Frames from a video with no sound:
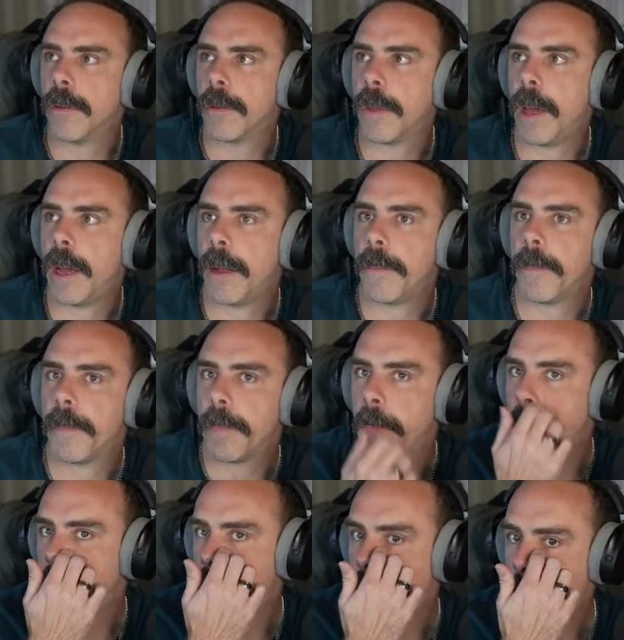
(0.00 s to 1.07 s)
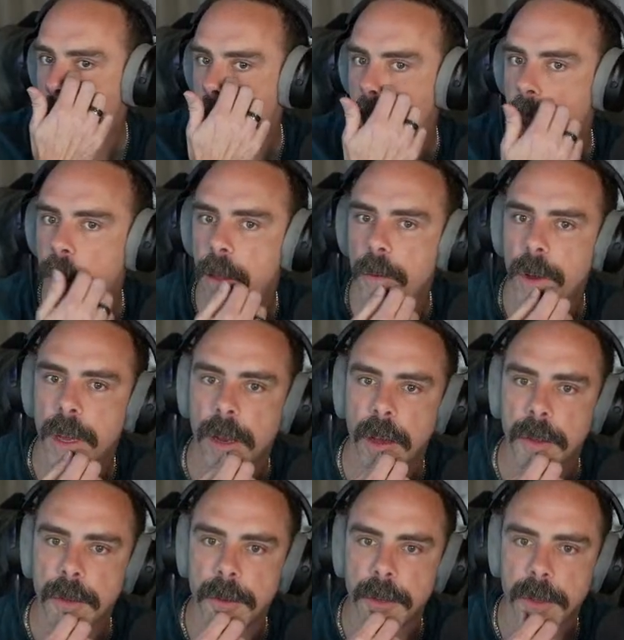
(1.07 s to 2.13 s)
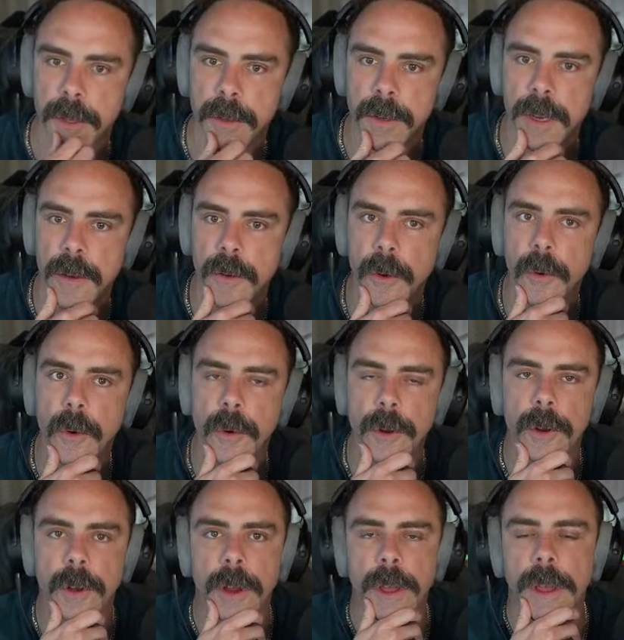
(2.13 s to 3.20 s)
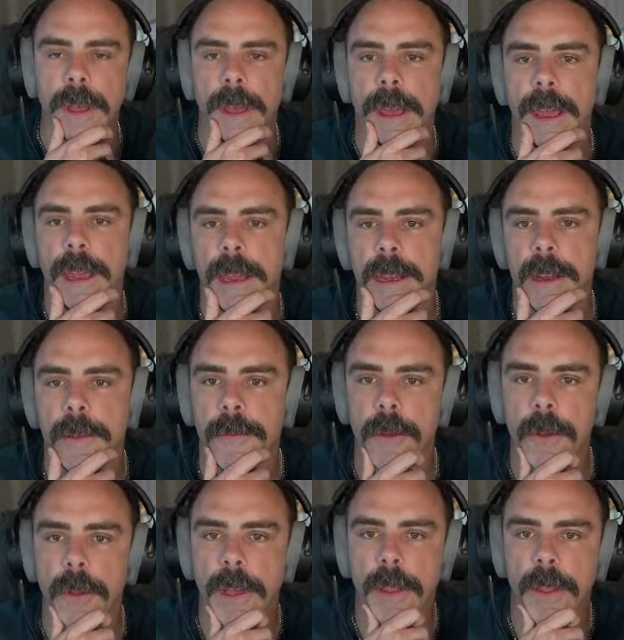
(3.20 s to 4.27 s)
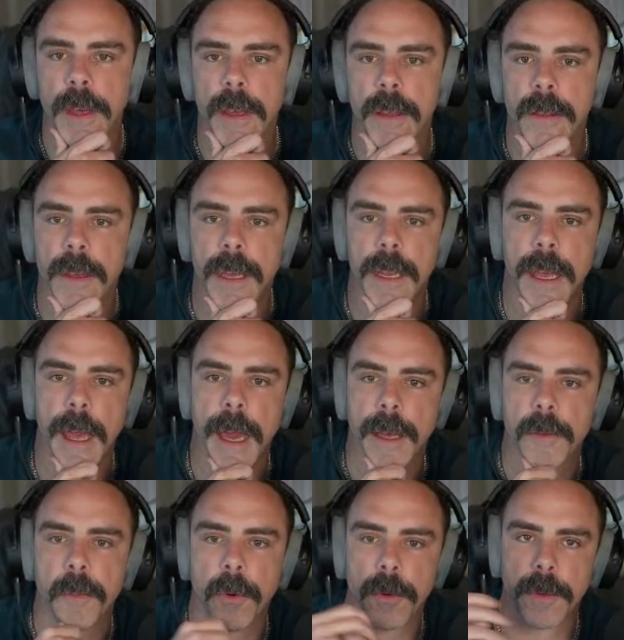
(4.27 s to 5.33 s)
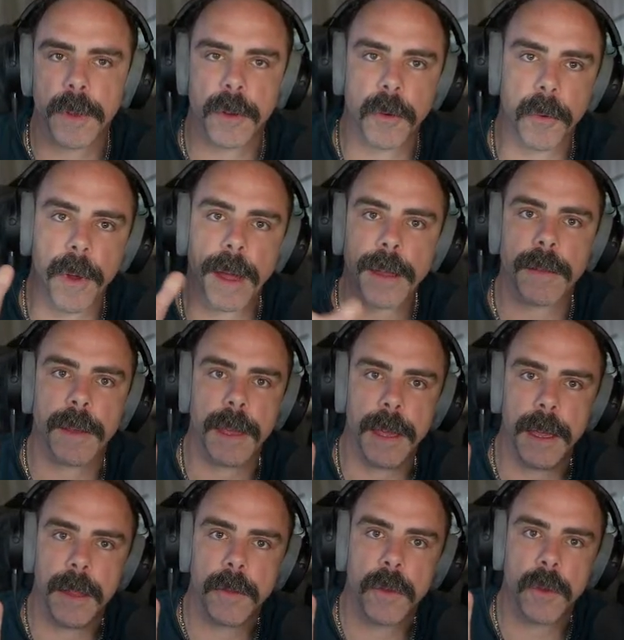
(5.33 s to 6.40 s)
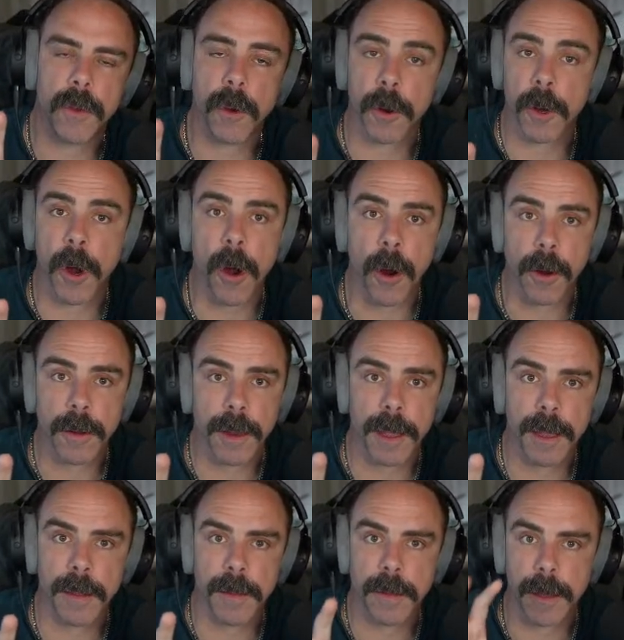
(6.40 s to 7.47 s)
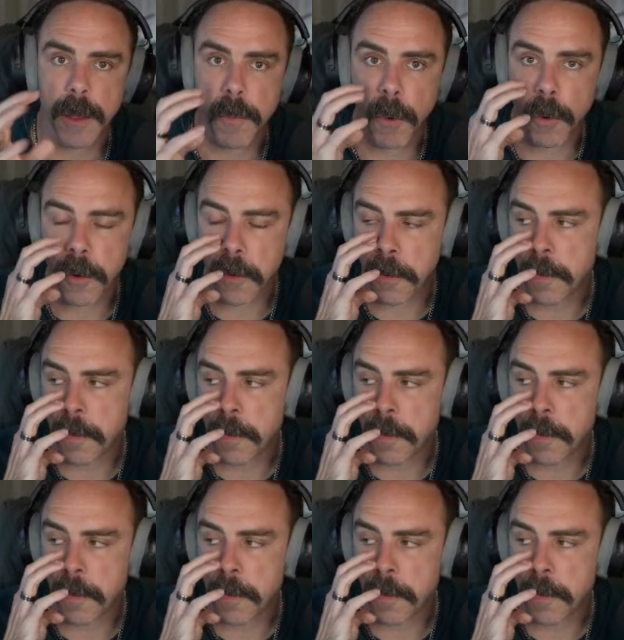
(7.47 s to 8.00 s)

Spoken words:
that. And then we could also just continue to order. And if you click this, it exports it directly into your cart in cPortal.